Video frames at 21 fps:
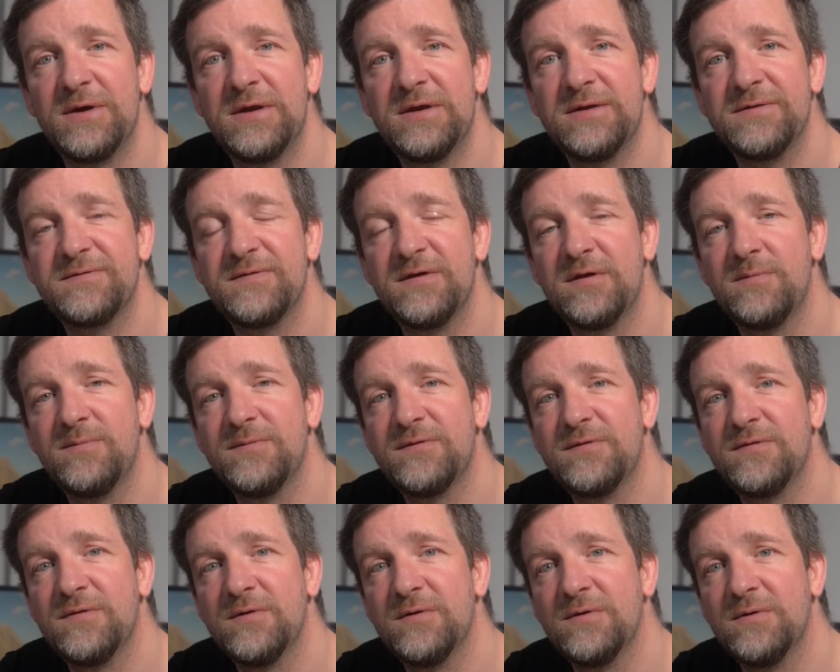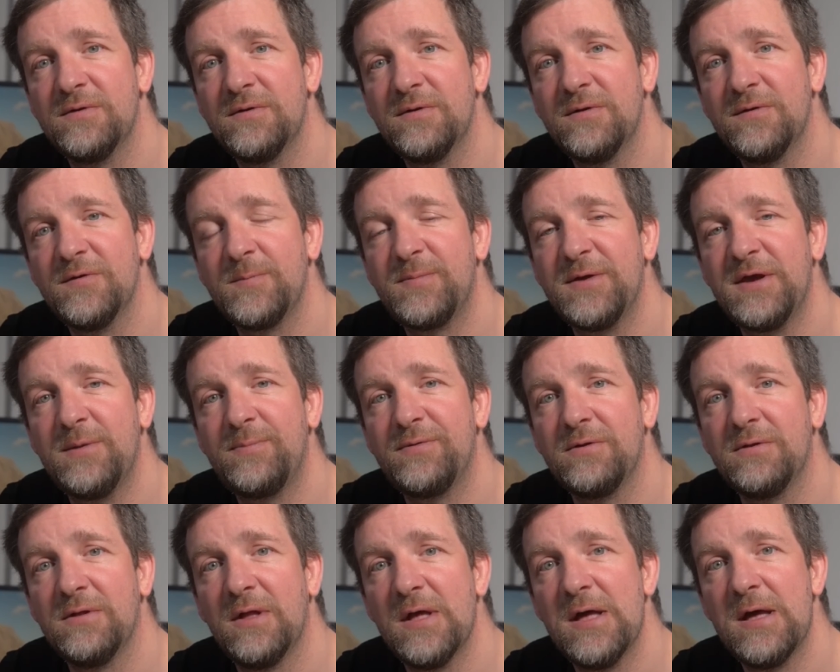and it seems that other
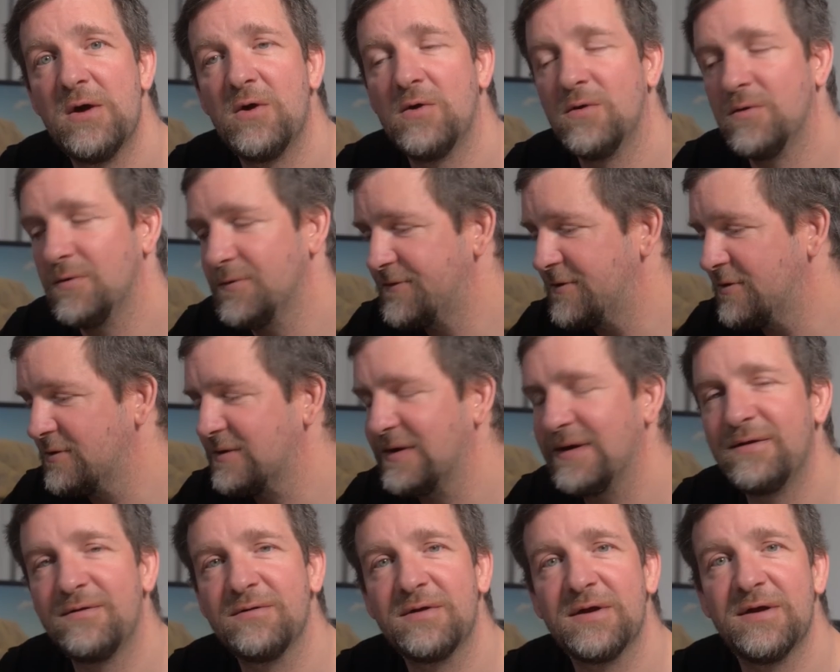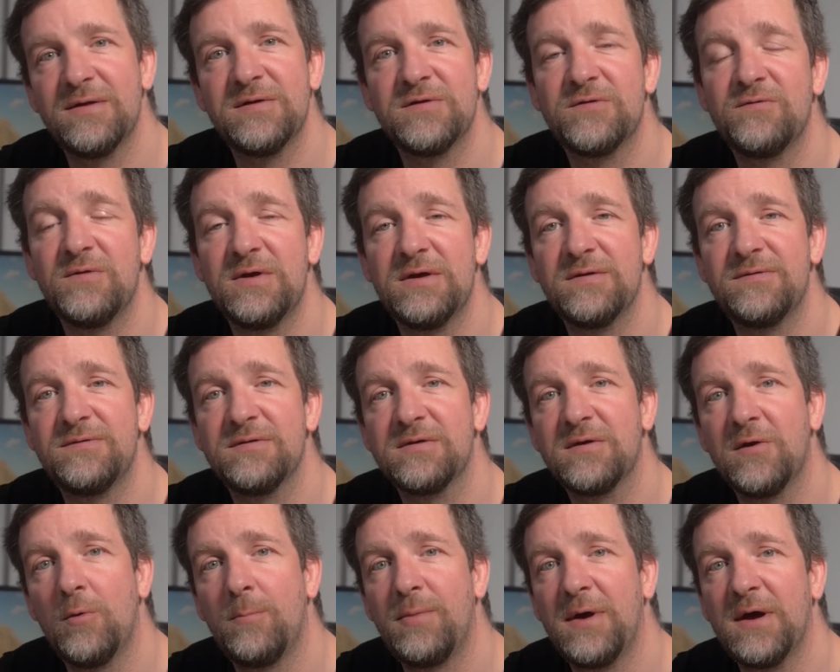people also cannot get this reader to
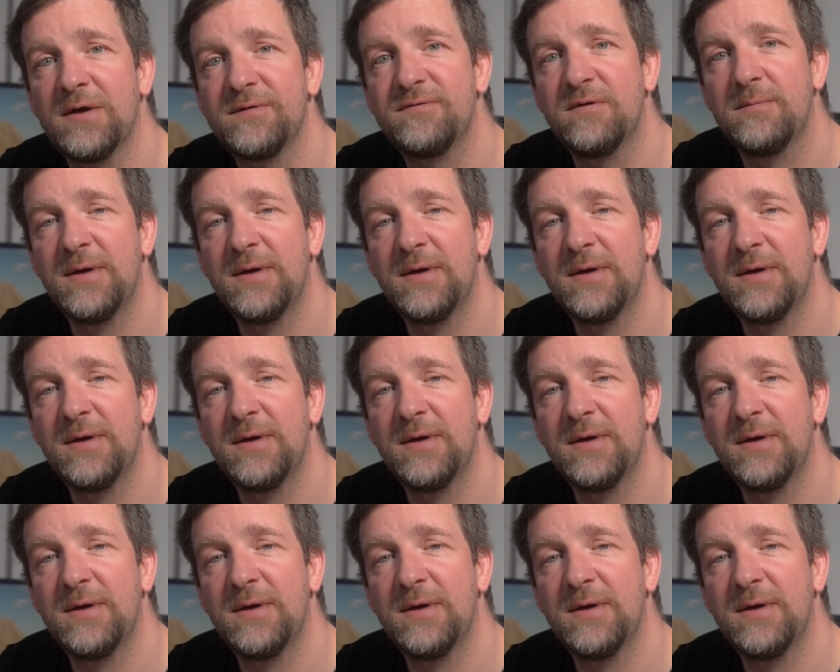go past